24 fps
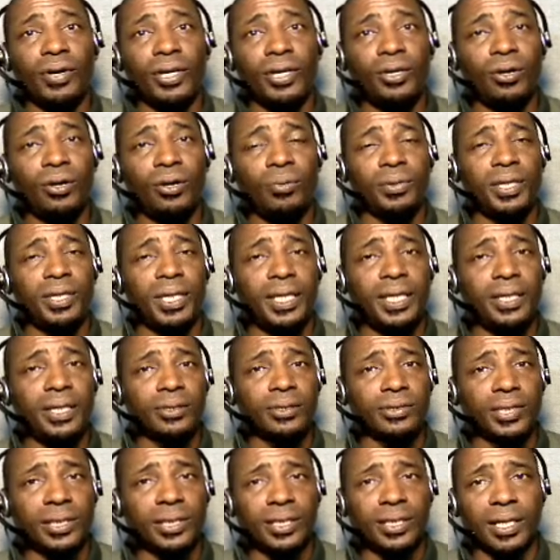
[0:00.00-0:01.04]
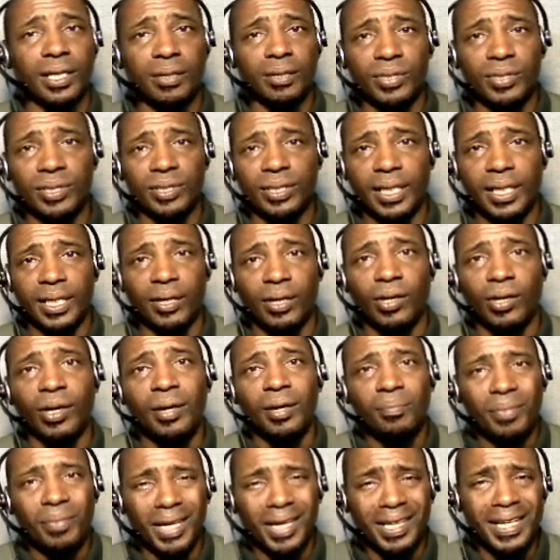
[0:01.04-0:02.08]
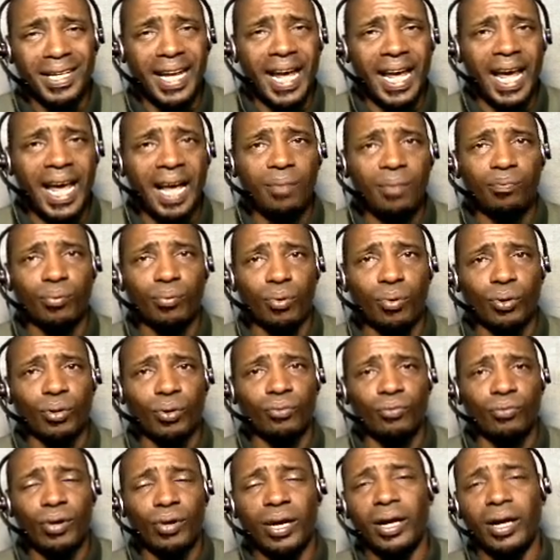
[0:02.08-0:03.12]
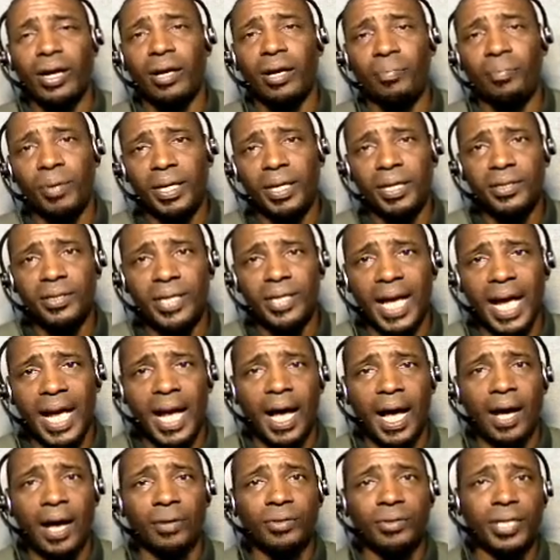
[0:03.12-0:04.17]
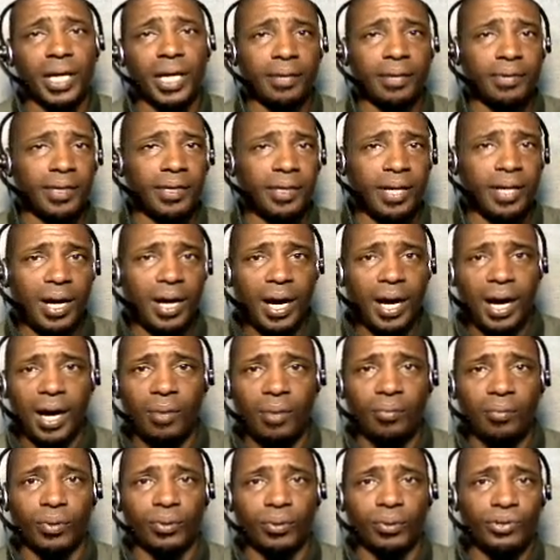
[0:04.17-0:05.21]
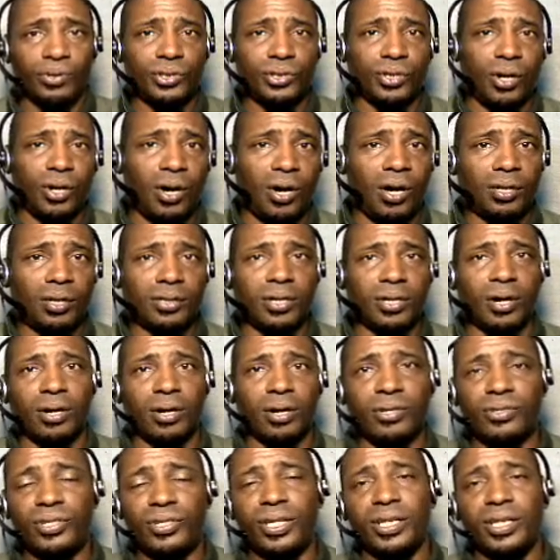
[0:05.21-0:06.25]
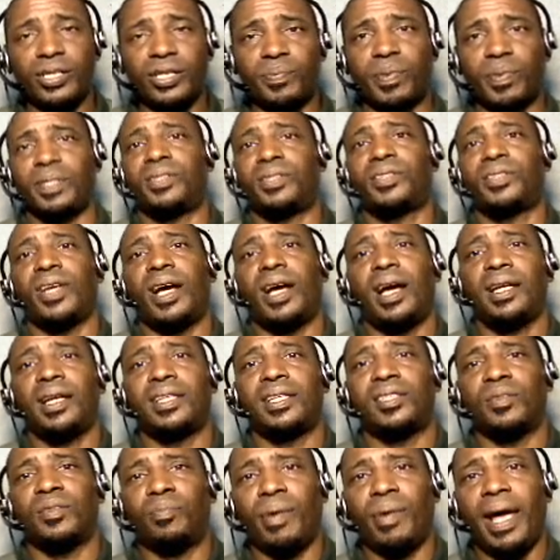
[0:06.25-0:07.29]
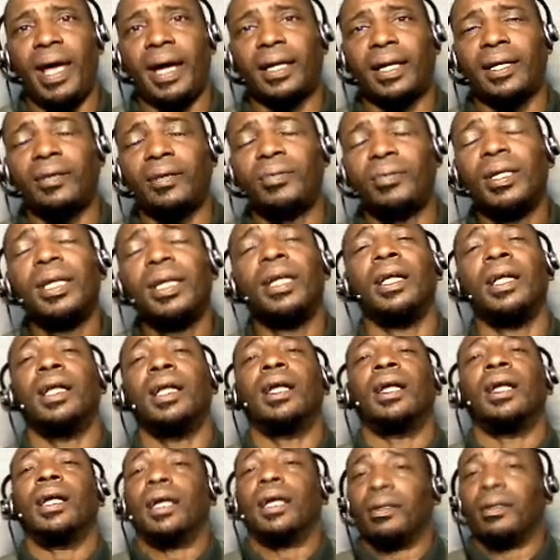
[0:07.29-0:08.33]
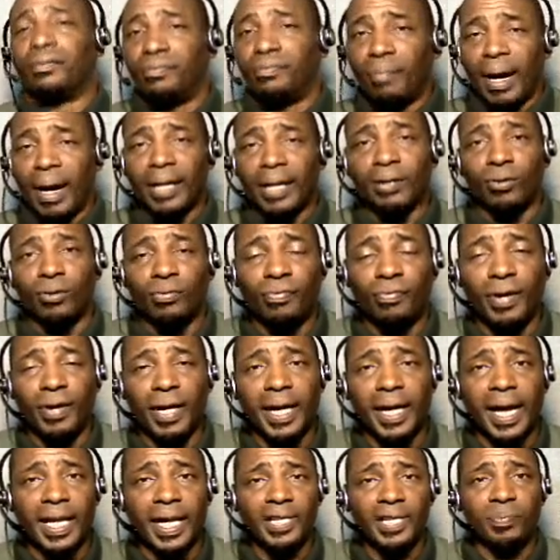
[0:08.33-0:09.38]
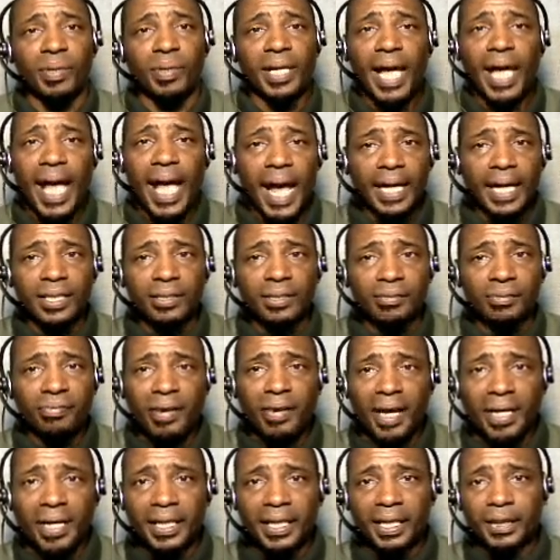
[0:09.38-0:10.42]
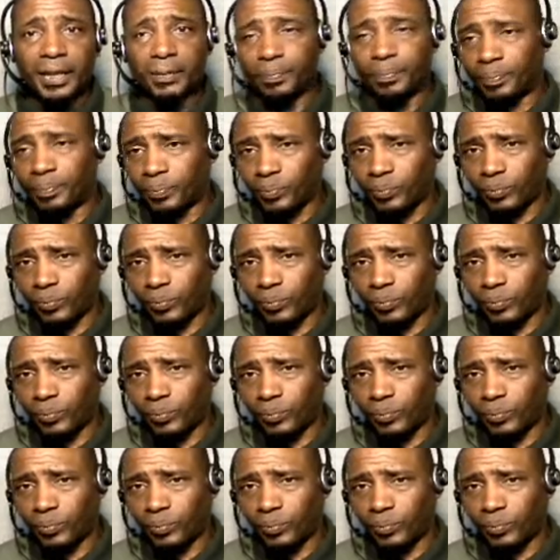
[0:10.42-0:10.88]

already know, with the Eagles, it comes as down. McNabb, broken rib, he's out. Kevin Cobb will start. Garcia's been signed as a backup. Michael Vick has been activated.